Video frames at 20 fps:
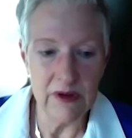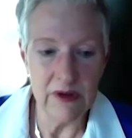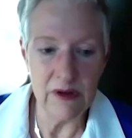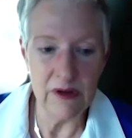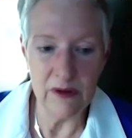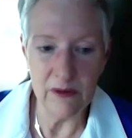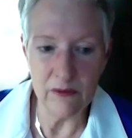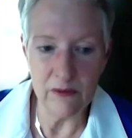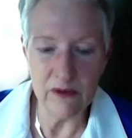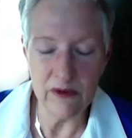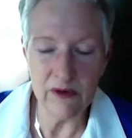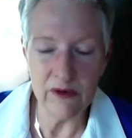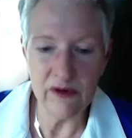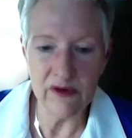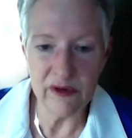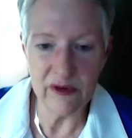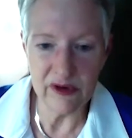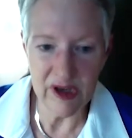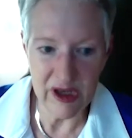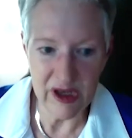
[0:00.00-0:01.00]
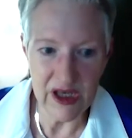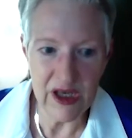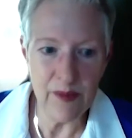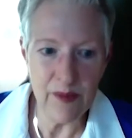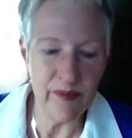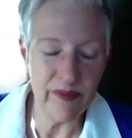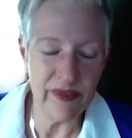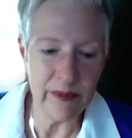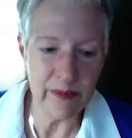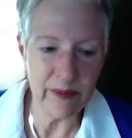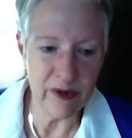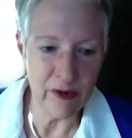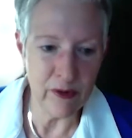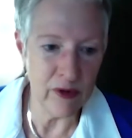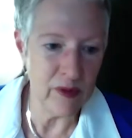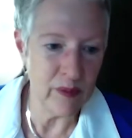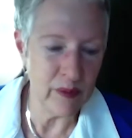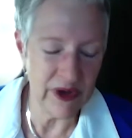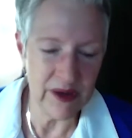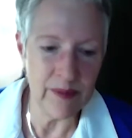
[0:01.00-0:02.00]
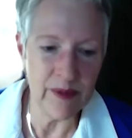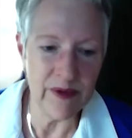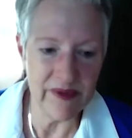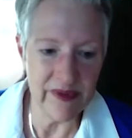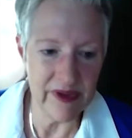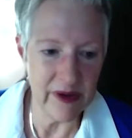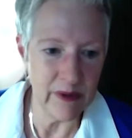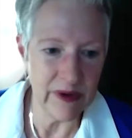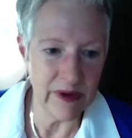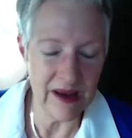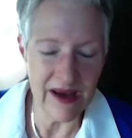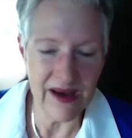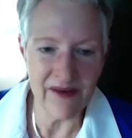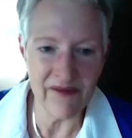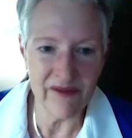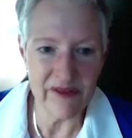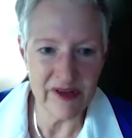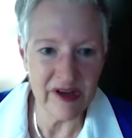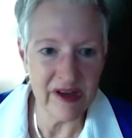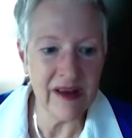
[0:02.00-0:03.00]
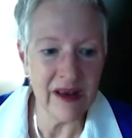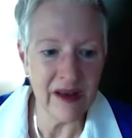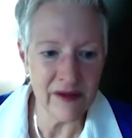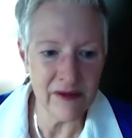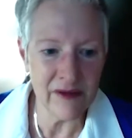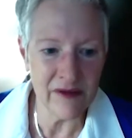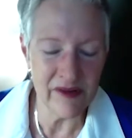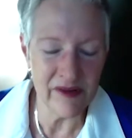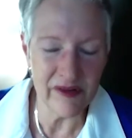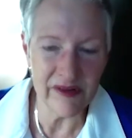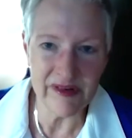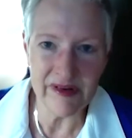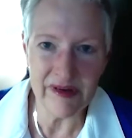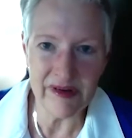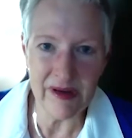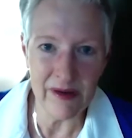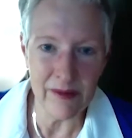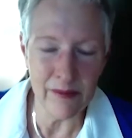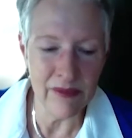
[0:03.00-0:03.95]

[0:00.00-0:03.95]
in order to keep the good people that we have together as a team?